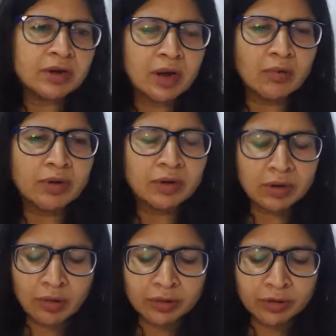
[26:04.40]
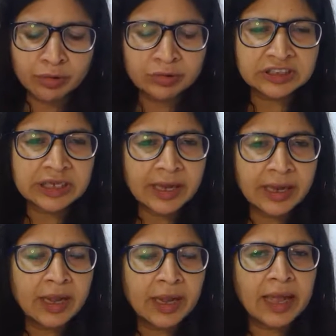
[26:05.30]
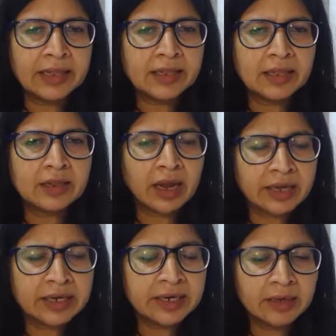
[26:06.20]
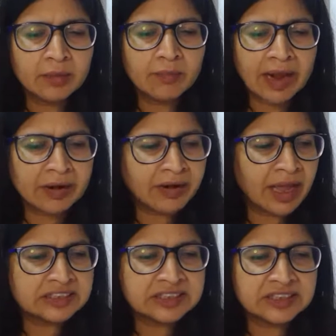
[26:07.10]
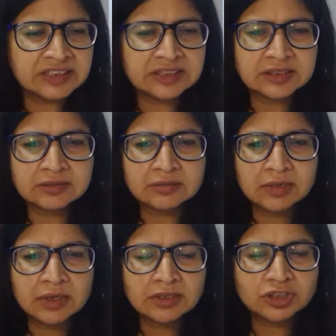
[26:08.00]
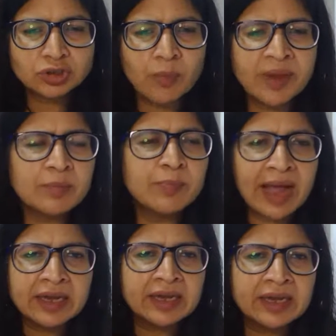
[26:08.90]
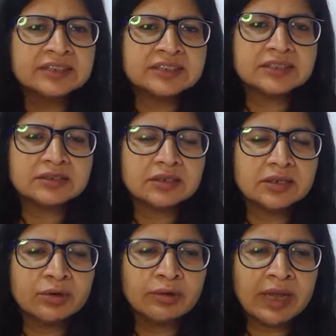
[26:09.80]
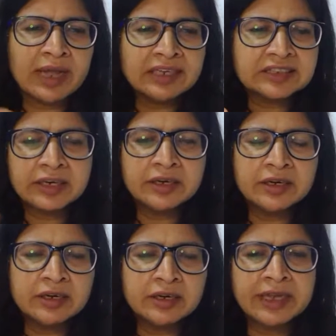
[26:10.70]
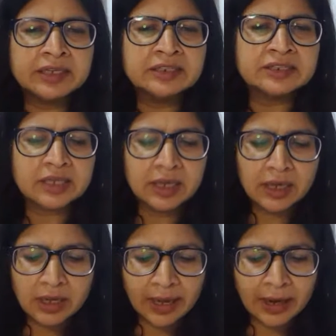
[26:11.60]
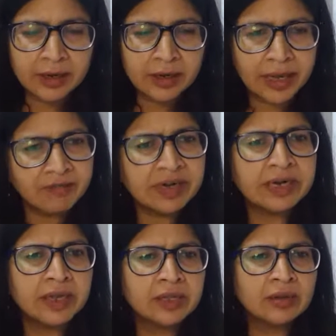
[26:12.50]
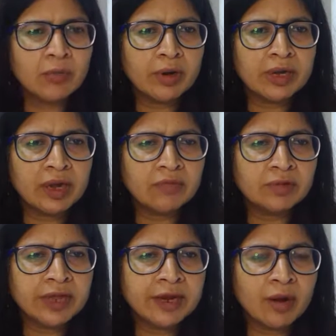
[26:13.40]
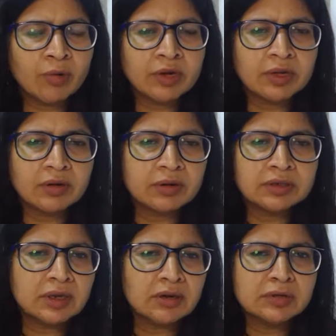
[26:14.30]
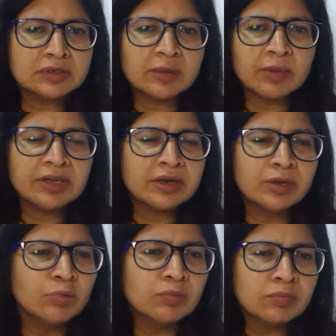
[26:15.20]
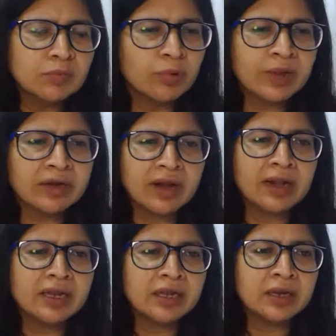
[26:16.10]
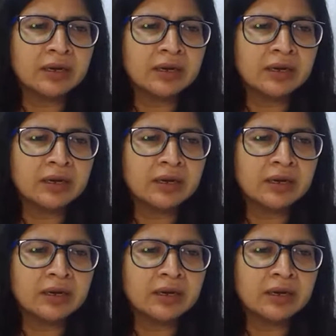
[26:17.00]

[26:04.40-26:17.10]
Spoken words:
around on the roads. And luckily, Bandra has these so many by lanes, nice hidden lanes. And every day in the morning, I would head out on some other new nook and cranny,